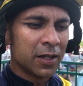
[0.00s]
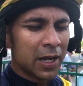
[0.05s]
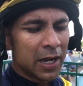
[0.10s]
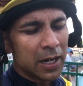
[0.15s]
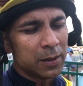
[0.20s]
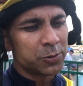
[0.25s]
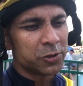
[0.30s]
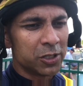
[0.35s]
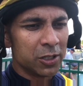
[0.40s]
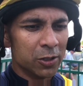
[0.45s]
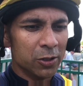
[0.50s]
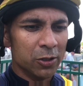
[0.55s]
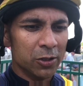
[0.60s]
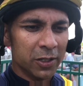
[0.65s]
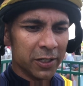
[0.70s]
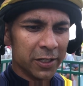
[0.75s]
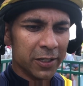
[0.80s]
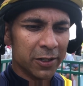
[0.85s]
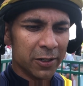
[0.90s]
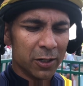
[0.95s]

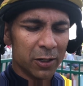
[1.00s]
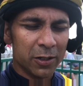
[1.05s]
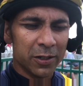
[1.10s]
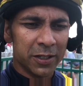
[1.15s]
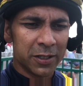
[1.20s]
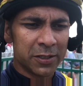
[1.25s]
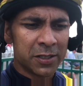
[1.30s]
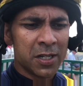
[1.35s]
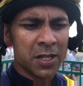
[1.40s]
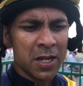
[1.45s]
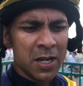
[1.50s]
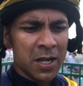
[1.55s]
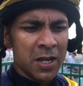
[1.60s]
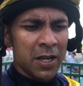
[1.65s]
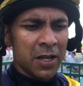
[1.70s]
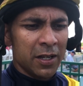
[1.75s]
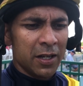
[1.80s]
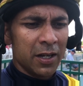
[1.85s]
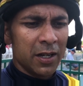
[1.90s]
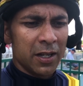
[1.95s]
Absolutely. You know,
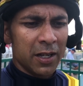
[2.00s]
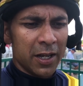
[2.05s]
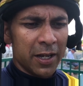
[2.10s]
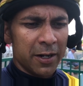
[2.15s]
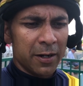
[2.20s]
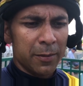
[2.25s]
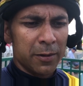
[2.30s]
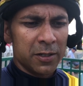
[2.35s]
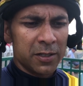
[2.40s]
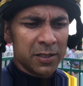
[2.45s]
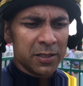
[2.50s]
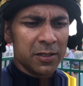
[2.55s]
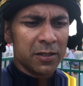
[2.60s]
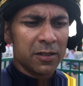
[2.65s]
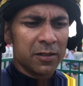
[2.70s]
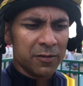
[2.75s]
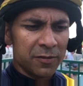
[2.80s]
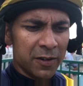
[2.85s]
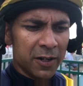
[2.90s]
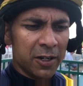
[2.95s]
a lot of
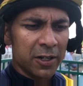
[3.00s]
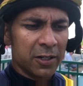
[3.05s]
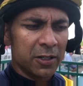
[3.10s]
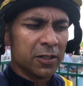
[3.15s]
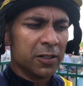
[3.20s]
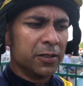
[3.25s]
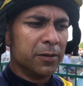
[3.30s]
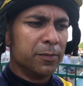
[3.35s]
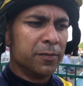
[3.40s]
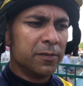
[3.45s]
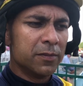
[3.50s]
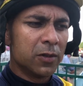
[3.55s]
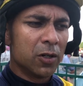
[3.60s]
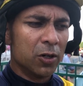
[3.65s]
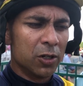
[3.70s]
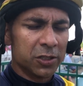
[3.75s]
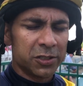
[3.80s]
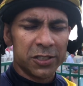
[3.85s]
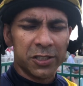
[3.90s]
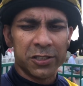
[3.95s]
very good
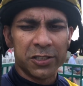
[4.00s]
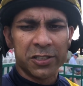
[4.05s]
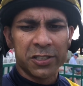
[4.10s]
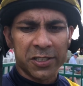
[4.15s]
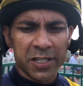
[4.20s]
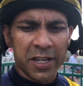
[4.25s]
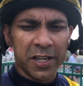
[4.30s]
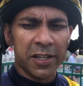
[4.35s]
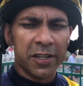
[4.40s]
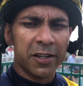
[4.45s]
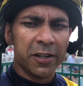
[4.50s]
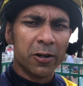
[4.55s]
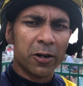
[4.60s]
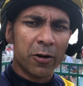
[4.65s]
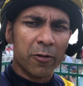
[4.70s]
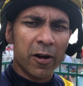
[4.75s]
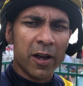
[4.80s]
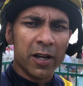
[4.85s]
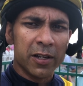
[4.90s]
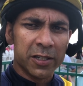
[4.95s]
horses stay here
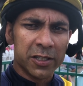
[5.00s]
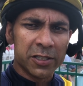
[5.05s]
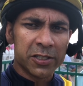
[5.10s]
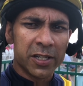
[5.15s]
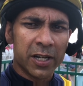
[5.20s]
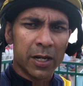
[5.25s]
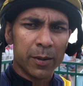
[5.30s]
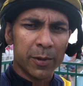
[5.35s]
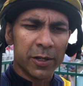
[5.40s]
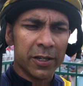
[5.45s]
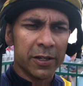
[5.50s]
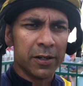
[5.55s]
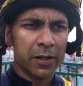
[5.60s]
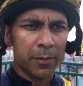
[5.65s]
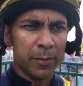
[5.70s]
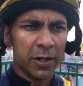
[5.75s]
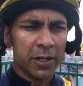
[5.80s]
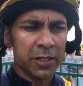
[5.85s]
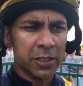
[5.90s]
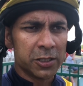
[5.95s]
around this time of year.
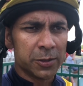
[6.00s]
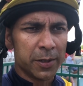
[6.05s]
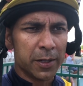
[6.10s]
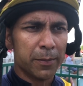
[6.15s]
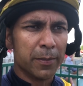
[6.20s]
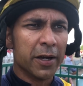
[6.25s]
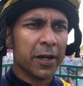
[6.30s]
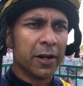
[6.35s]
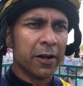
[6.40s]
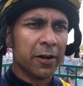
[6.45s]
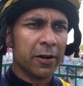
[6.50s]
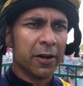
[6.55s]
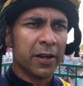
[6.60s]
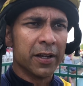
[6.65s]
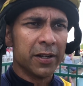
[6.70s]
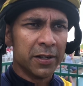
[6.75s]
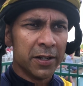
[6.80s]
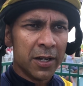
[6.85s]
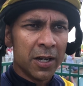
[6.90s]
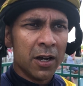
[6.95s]
The money's been better,
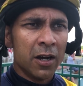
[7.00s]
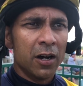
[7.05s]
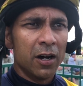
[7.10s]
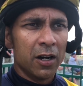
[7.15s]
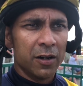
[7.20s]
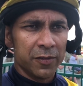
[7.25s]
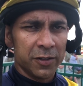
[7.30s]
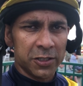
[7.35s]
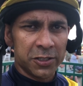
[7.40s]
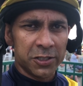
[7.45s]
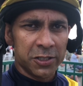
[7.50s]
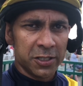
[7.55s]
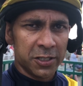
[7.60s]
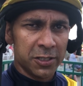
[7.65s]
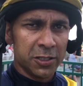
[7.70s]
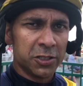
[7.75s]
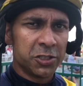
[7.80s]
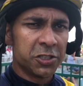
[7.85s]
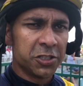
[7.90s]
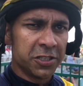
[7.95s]
and
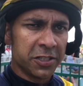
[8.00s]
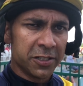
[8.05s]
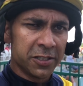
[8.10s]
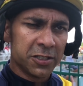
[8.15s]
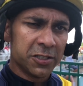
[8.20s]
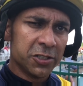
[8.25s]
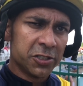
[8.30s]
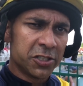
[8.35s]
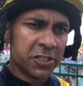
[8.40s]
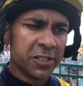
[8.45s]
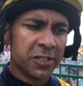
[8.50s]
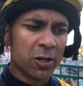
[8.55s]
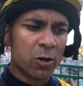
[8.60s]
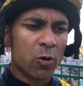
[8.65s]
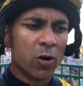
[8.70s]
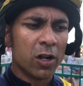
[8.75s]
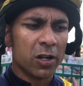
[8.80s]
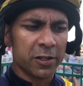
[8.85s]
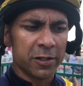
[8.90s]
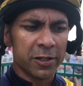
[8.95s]
obviously you see the
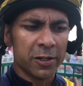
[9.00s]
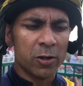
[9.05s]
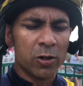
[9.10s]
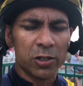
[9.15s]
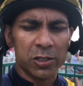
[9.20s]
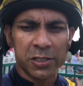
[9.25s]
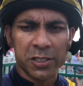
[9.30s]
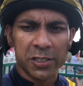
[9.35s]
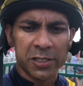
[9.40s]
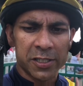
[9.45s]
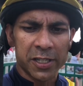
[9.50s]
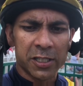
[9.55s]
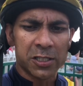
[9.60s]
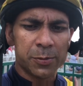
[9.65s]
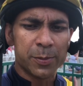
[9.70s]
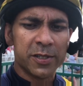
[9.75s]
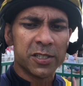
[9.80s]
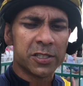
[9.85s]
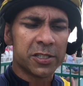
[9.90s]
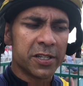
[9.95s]
quality horses
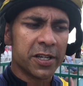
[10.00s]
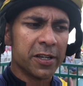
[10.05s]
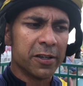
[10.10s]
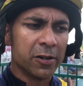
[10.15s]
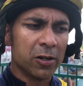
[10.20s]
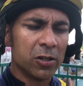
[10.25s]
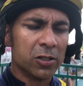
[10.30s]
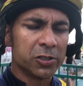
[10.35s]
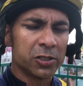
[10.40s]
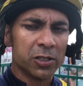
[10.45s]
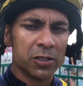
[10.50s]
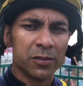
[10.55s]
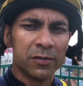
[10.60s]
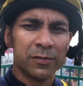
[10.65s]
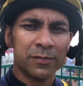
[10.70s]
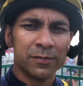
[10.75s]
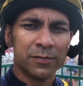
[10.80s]
that's been staying also.